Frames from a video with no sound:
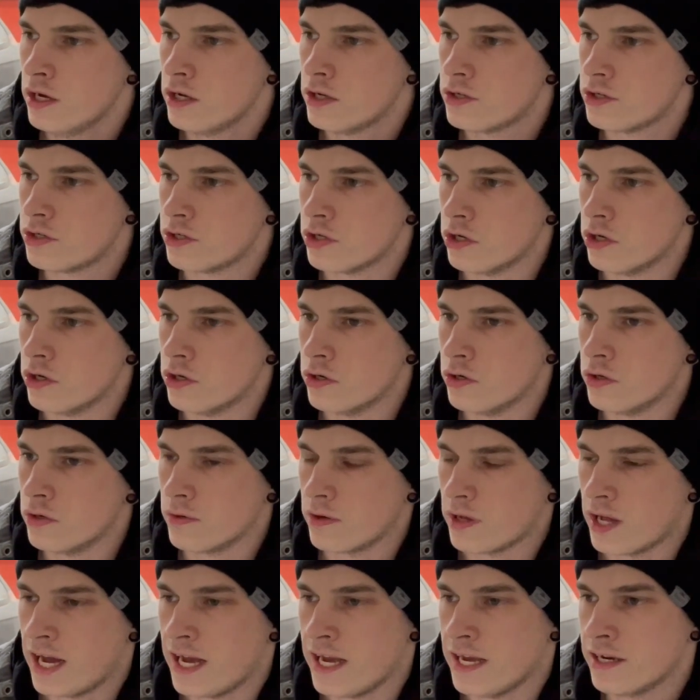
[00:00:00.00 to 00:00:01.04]
So
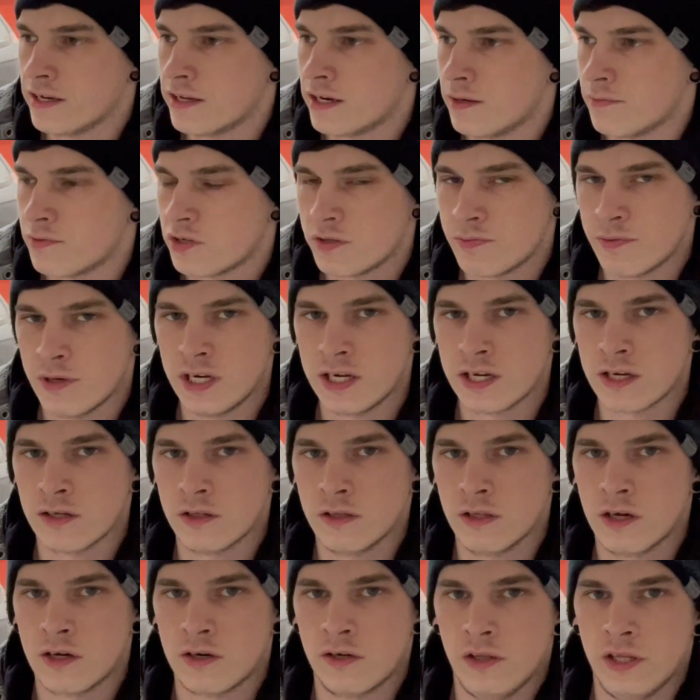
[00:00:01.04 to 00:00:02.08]
I ended up spending a
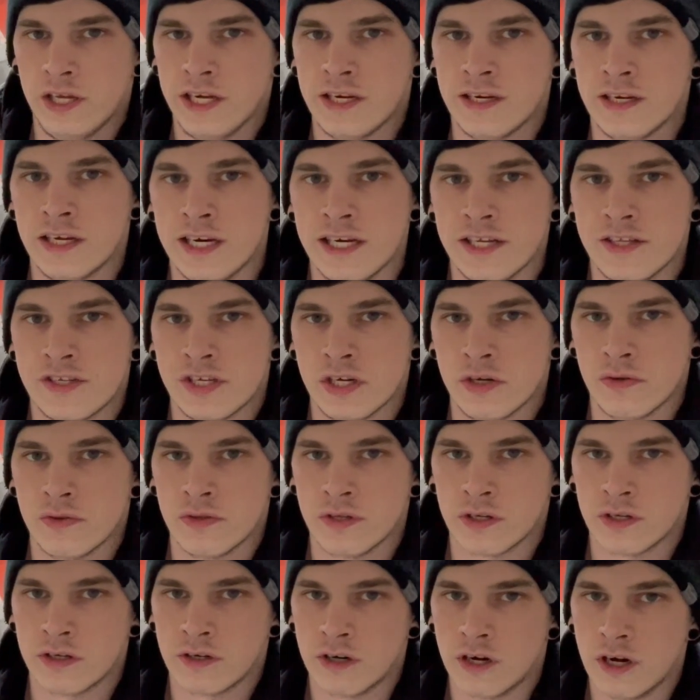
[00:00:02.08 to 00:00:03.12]
lot of late nights out in the
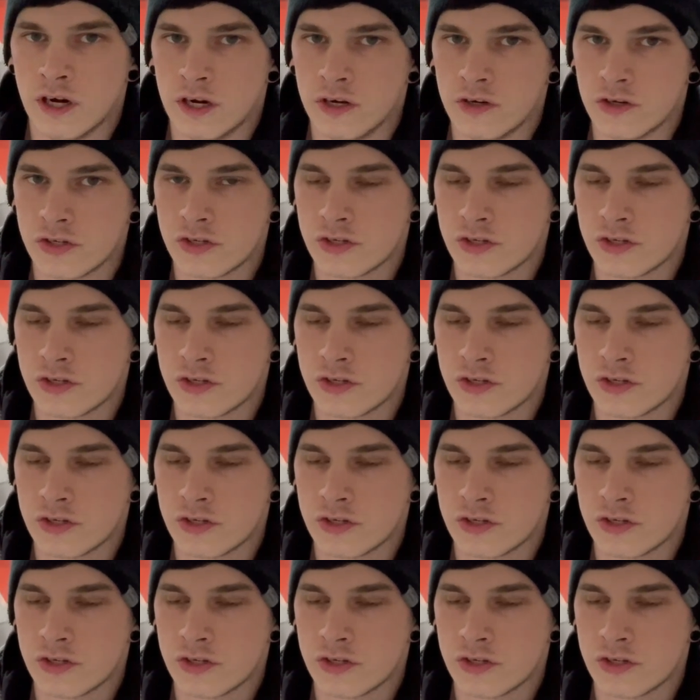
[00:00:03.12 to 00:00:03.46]
garage.